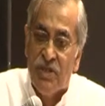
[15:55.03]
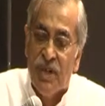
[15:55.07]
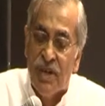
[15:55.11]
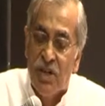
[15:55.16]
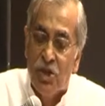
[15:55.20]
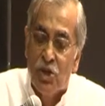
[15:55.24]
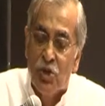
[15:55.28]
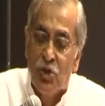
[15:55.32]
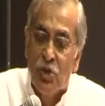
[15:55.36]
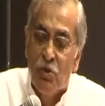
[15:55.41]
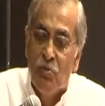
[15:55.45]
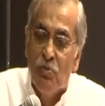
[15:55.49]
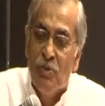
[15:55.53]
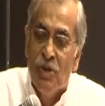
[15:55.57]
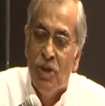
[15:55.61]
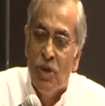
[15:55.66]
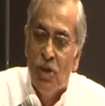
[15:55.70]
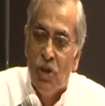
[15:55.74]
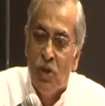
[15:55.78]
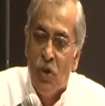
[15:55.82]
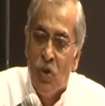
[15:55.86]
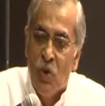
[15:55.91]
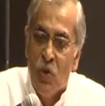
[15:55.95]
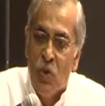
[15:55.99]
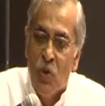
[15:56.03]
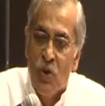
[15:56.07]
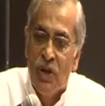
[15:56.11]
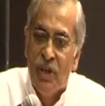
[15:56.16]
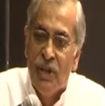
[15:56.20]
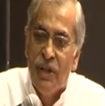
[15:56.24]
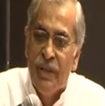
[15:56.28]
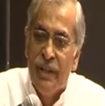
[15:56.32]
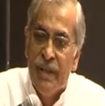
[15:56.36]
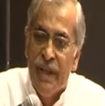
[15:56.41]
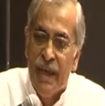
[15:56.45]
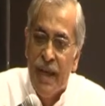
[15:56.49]
There should be
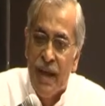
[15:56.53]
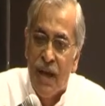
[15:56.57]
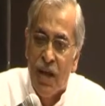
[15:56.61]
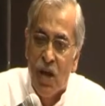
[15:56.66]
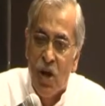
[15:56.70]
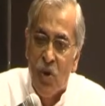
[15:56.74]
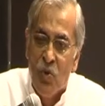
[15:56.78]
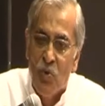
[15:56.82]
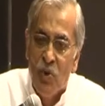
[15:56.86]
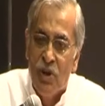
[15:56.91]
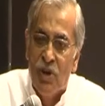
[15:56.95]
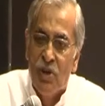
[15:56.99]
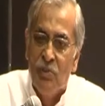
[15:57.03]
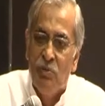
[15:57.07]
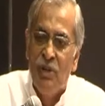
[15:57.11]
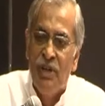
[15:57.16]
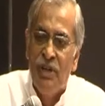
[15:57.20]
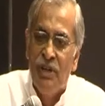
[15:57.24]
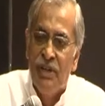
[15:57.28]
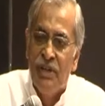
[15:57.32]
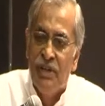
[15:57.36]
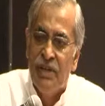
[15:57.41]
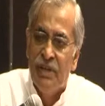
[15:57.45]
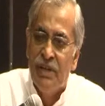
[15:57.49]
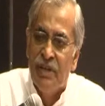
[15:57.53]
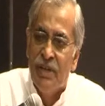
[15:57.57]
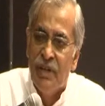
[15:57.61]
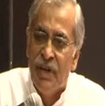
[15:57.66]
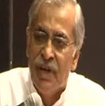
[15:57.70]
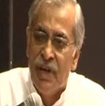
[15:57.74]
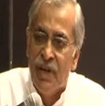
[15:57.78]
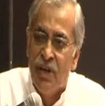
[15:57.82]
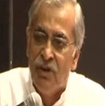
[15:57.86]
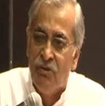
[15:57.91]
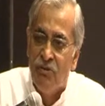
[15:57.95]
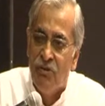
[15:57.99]
local accountability
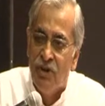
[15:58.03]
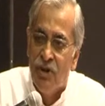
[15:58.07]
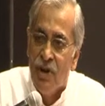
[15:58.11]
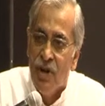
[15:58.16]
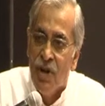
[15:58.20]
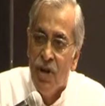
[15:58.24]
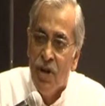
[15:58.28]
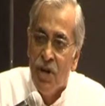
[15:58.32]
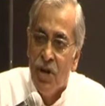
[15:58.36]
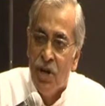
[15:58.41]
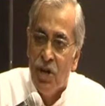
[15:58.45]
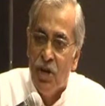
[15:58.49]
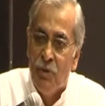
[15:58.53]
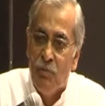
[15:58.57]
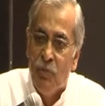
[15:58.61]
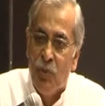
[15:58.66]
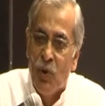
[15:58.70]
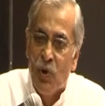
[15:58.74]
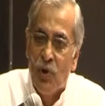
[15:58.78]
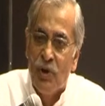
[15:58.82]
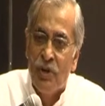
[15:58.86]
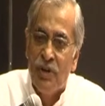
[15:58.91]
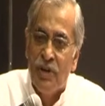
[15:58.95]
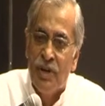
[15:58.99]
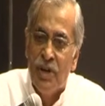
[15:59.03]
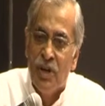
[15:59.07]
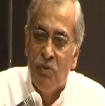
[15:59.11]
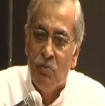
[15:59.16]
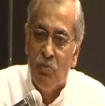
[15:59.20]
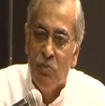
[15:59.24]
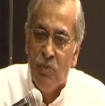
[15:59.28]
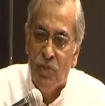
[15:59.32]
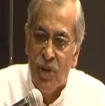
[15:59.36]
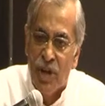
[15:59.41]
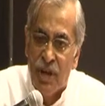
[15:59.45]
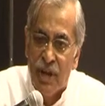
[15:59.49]
and
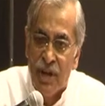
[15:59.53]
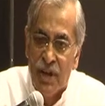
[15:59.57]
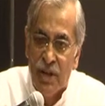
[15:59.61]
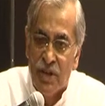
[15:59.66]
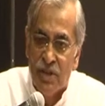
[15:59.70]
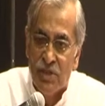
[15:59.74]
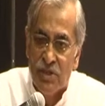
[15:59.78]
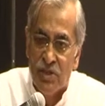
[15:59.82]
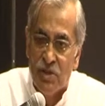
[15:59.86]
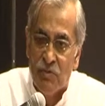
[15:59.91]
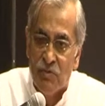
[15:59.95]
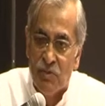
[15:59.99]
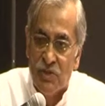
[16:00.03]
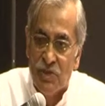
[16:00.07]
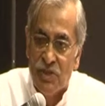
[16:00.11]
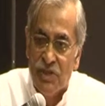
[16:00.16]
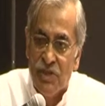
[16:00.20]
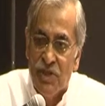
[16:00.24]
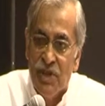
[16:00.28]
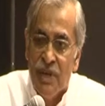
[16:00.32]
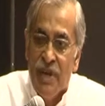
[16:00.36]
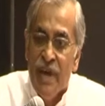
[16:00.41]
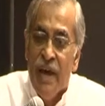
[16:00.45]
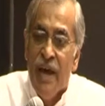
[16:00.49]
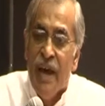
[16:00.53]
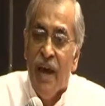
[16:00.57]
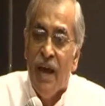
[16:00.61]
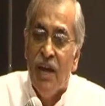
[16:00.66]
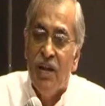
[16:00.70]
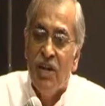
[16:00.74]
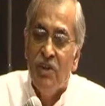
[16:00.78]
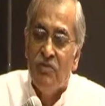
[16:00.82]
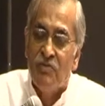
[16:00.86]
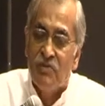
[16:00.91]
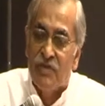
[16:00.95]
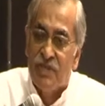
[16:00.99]
reporting mechanisms.
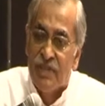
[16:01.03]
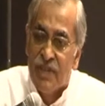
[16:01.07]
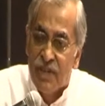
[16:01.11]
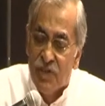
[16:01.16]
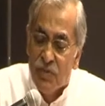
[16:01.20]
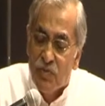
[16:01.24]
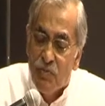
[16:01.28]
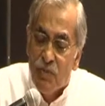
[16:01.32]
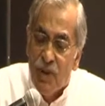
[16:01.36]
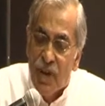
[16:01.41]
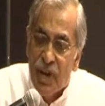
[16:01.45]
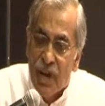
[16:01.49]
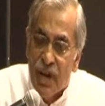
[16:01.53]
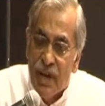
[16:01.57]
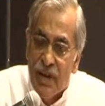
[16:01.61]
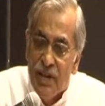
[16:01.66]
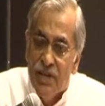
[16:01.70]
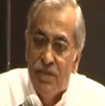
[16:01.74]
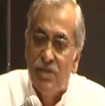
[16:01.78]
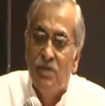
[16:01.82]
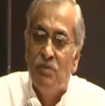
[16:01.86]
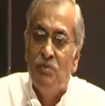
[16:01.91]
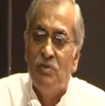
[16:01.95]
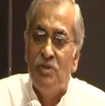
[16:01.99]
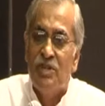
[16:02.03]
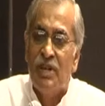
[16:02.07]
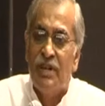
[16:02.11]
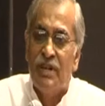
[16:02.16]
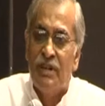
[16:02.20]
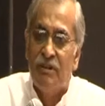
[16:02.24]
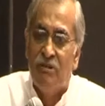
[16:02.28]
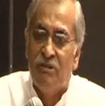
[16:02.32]
And if such mechanisms are